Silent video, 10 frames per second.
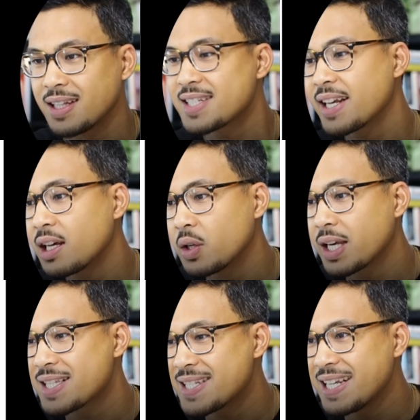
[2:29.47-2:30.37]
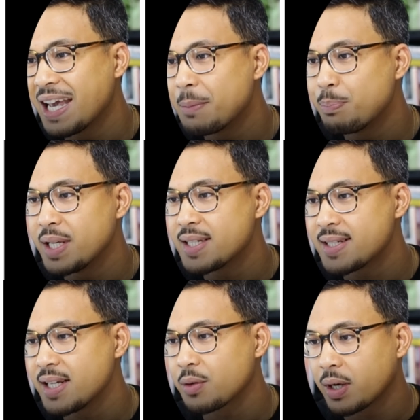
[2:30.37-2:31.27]
Let's take a look at
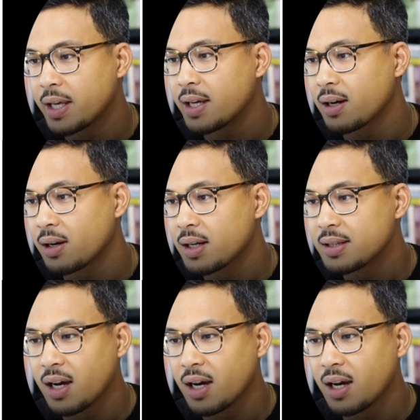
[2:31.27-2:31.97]
CNBC right here.